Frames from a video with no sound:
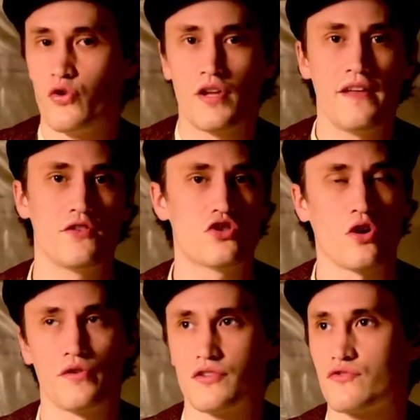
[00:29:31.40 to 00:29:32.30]
can even
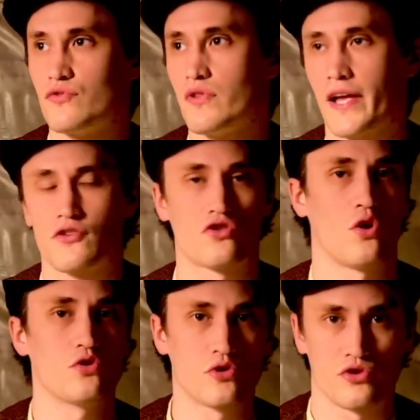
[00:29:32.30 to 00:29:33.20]
show this through like
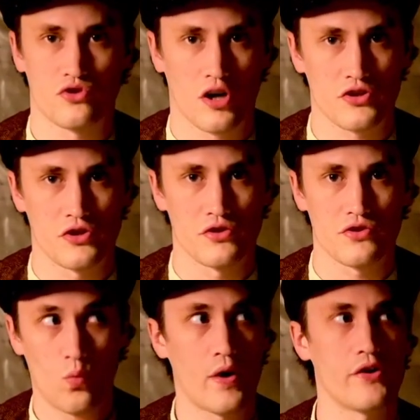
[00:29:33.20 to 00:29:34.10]
social
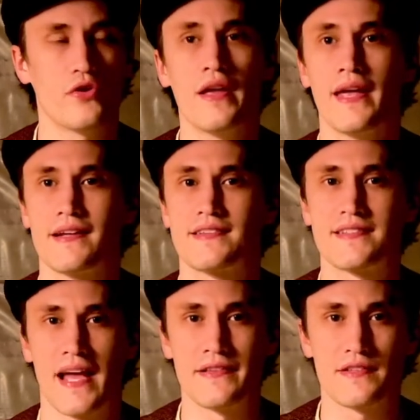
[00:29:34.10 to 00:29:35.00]
structures, where you can get a
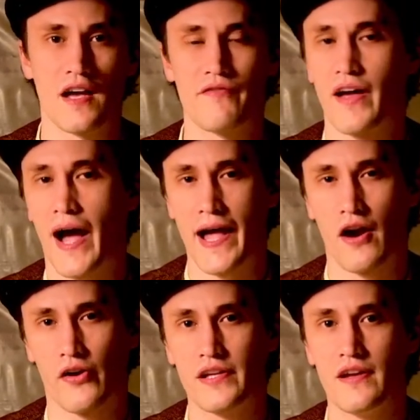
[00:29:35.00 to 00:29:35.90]
sense of the
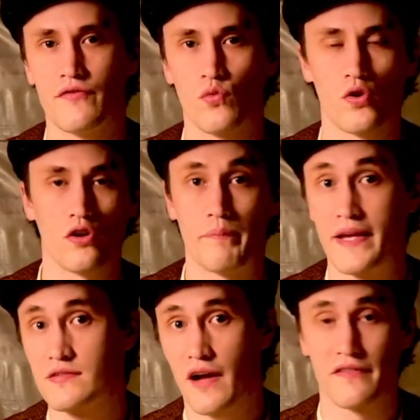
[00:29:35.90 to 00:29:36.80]
hierarchy of the world
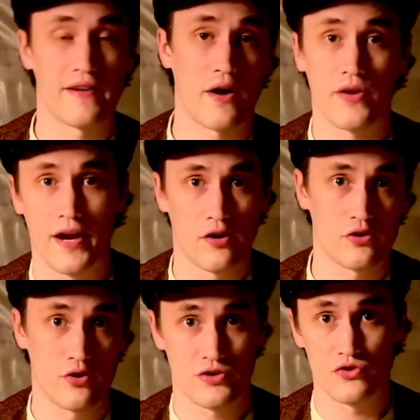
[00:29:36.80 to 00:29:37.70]
based off of how
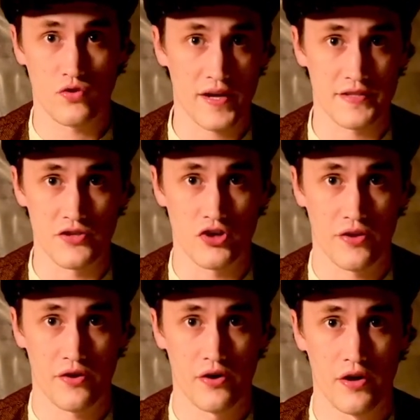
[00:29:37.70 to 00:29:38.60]
characters address each
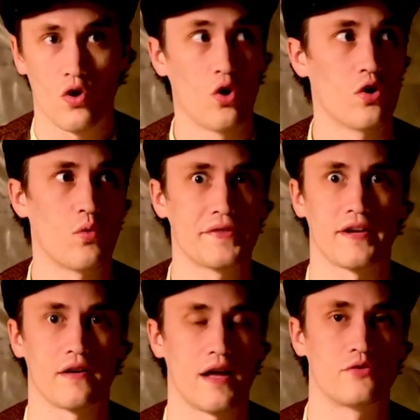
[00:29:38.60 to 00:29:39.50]
other, or what
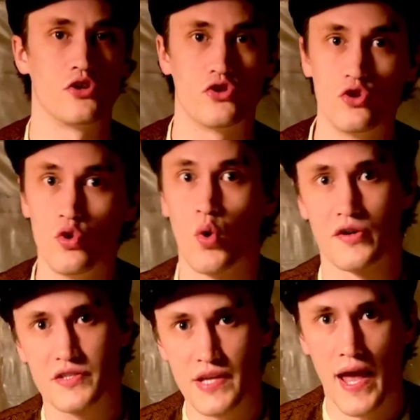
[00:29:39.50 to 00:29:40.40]
they're allowed to do or
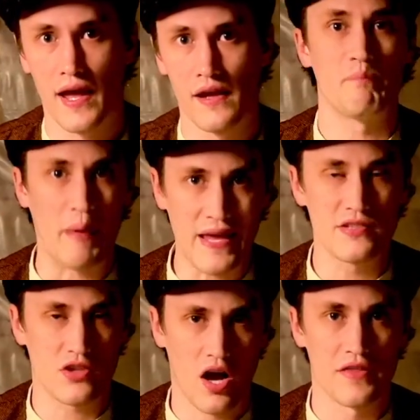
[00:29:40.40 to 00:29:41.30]
say
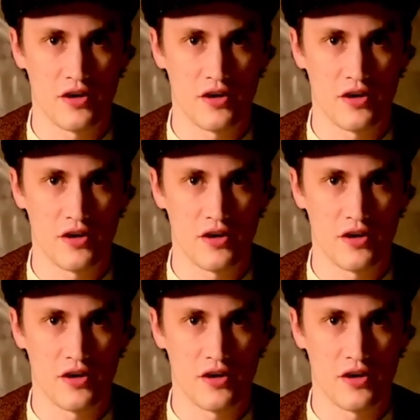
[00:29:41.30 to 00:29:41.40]
based on their